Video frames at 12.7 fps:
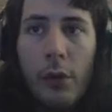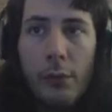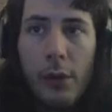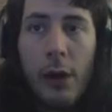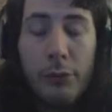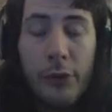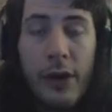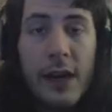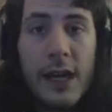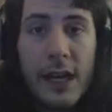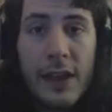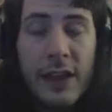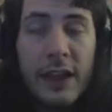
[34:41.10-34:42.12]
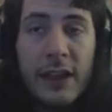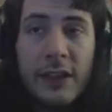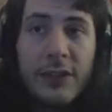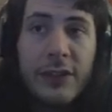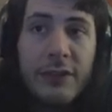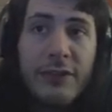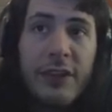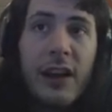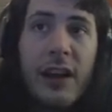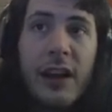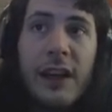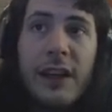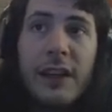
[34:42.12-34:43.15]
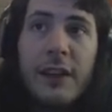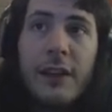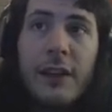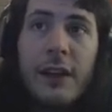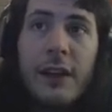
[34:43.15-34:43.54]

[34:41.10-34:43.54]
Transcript: upgradey things to find.